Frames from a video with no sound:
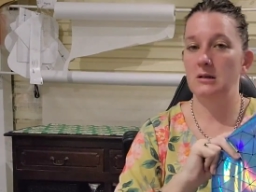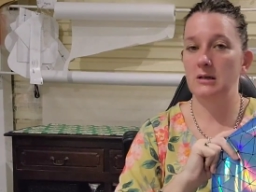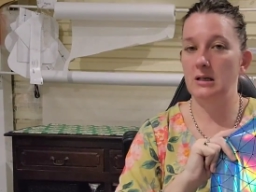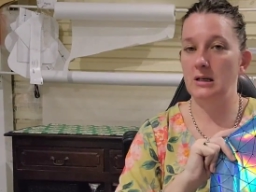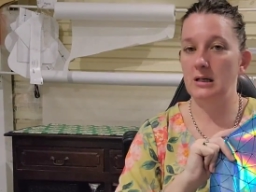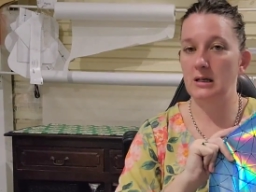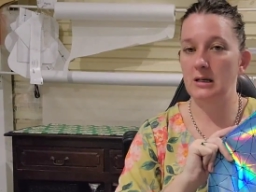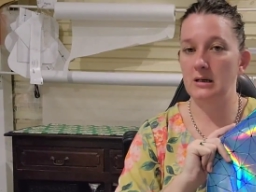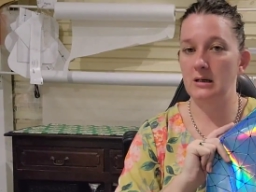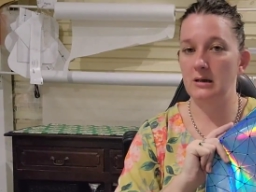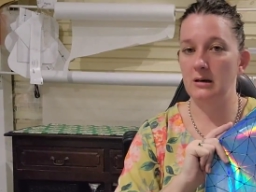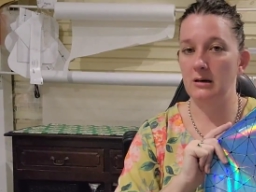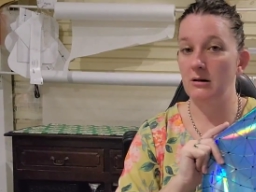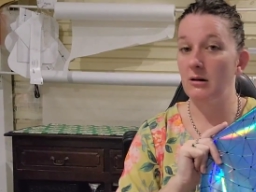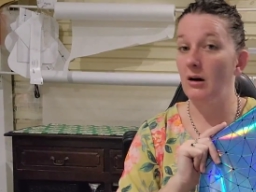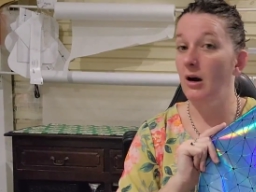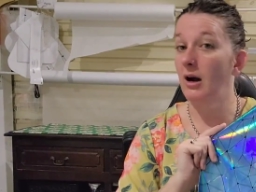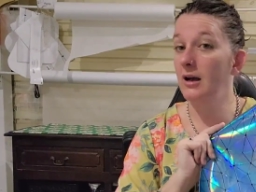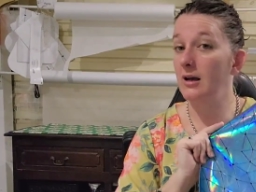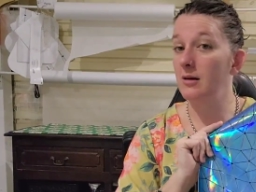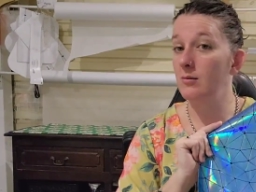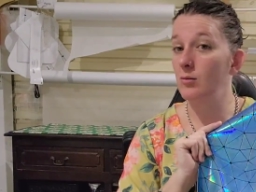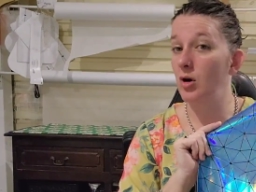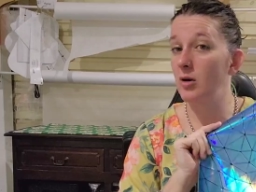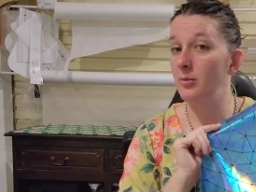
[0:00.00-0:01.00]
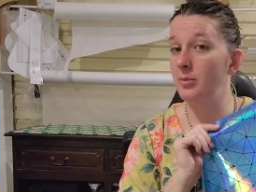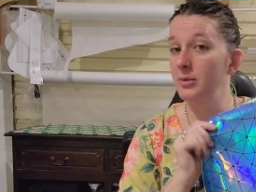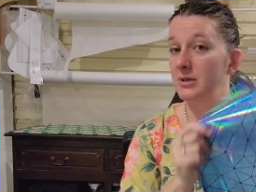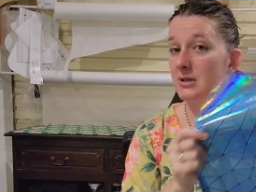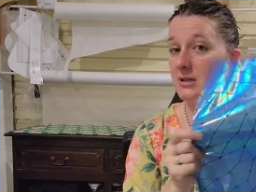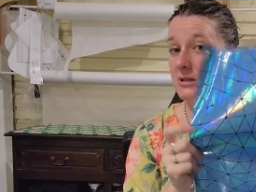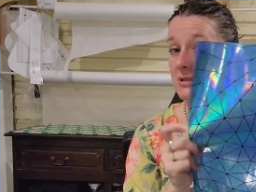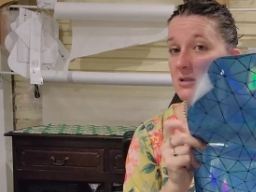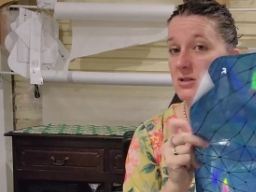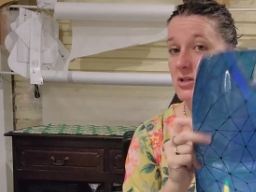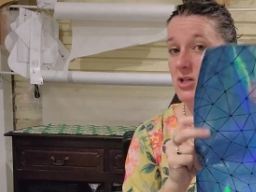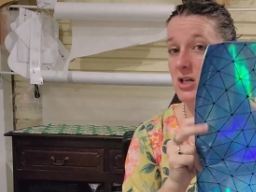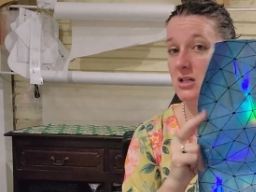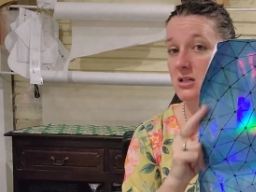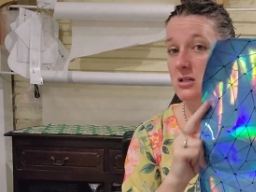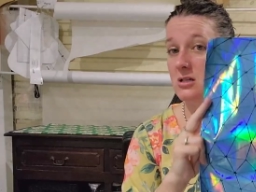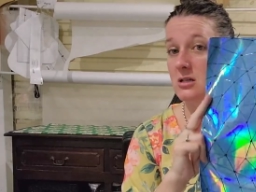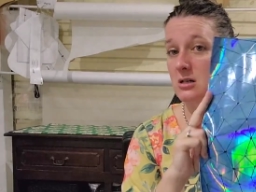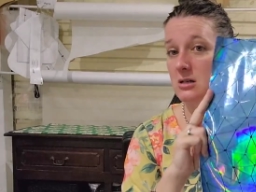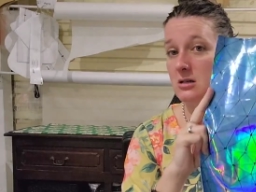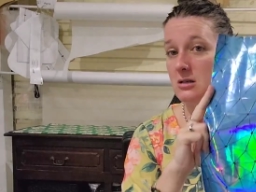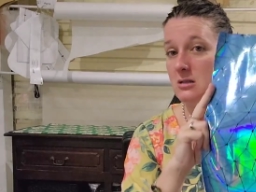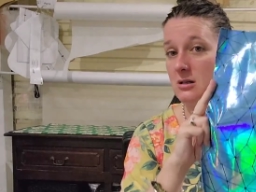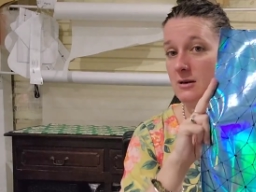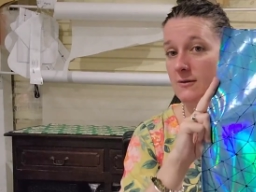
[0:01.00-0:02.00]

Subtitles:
I don't know. I am open to suggestions.